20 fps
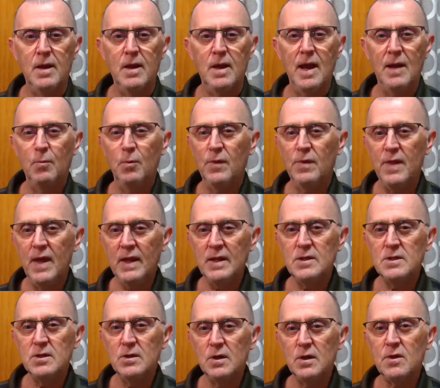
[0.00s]
And when they
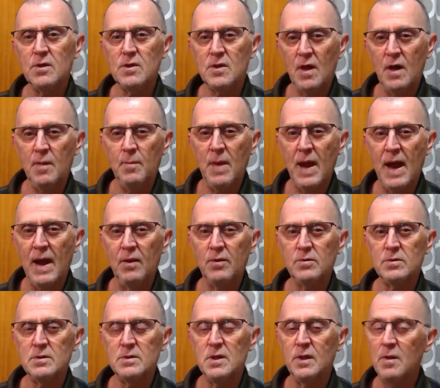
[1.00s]
took some out
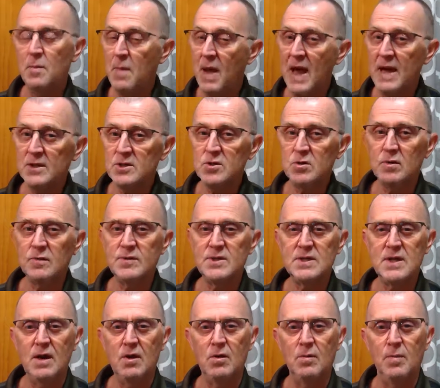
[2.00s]
to the master of
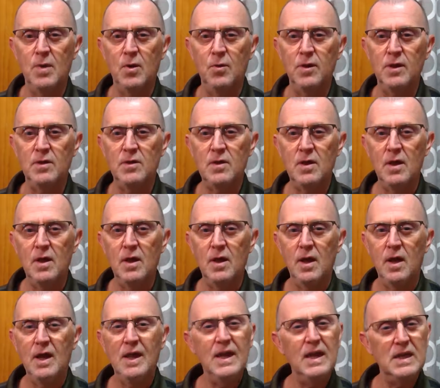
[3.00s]
ceremonies,
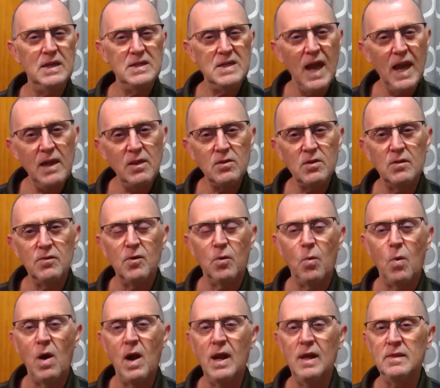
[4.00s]
he tasted the
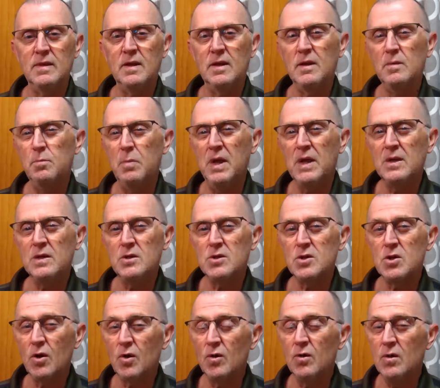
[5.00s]
wine that had been
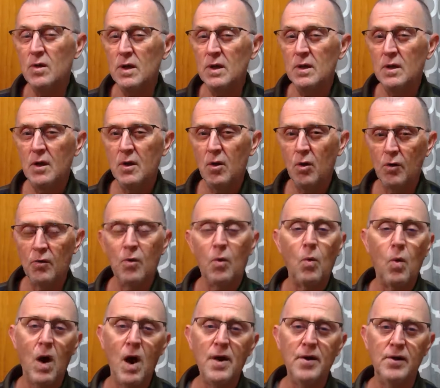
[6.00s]
turned, or the
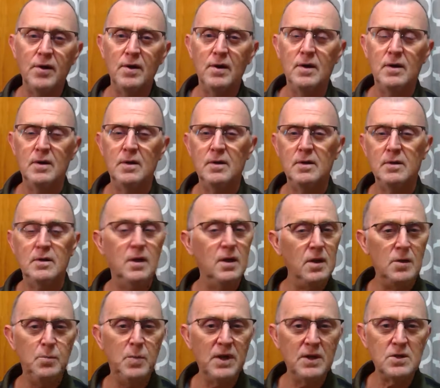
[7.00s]
water that
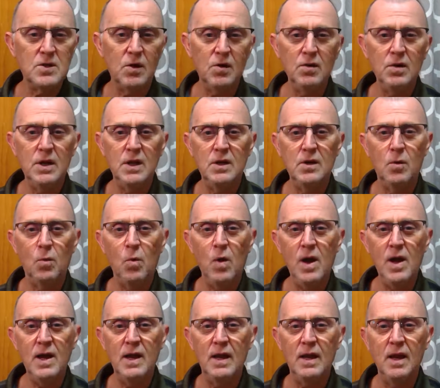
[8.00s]
had been turned into
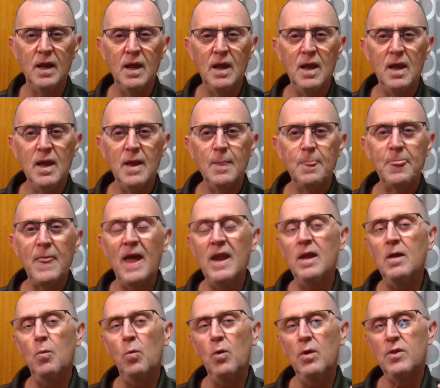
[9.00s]
wine. And
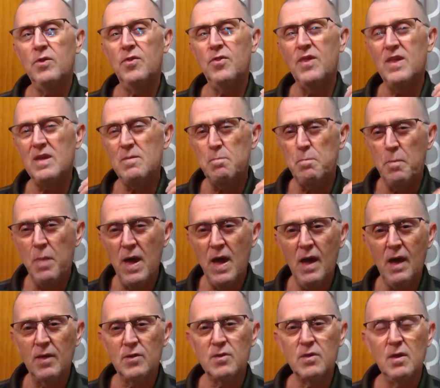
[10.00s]
it was the
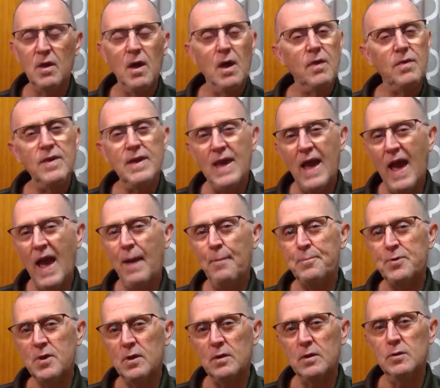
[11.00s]
best, the
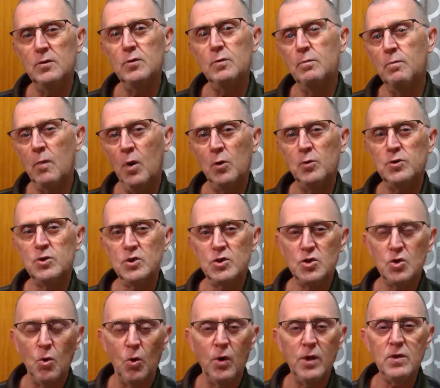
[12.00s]
absolute most
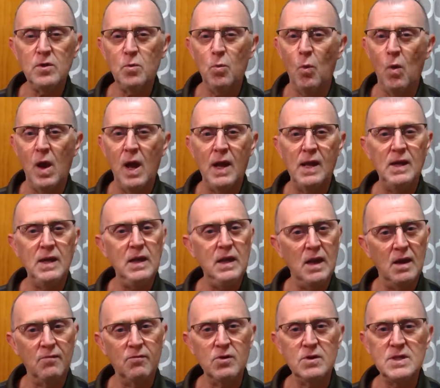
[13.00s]
choice wine he'd
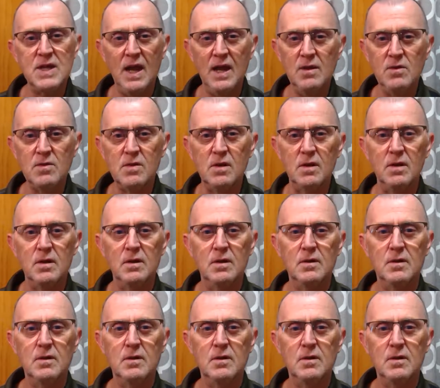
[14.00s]
ever tasted.